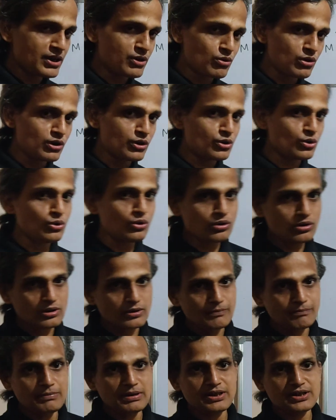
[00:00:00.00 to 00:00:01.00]
equal to
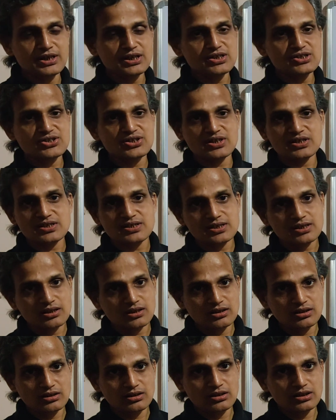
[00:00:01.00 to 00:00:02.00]
bending stress
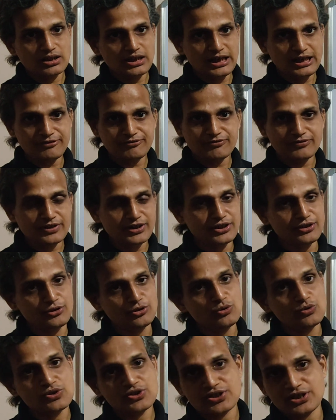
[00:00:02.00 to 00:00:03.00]
F
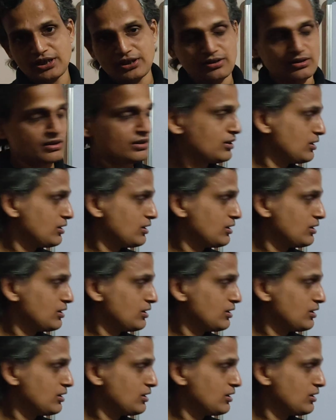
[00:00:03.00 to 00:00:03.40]
into Z.